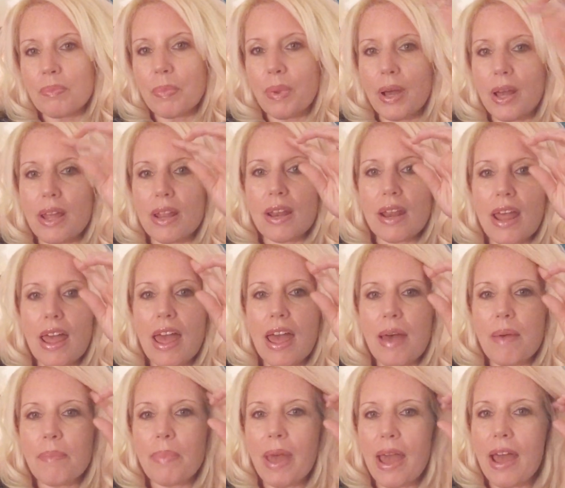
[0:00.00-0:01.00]
But
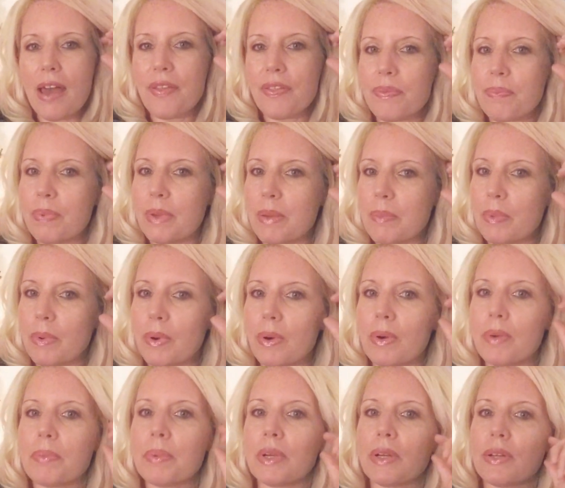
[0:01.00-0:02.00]
empath
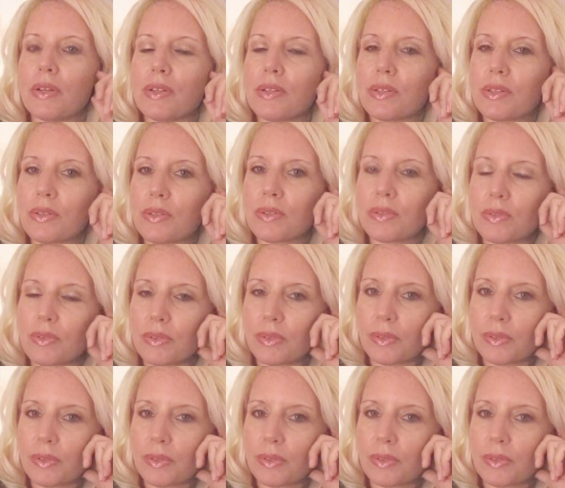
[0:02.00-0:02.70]
people, because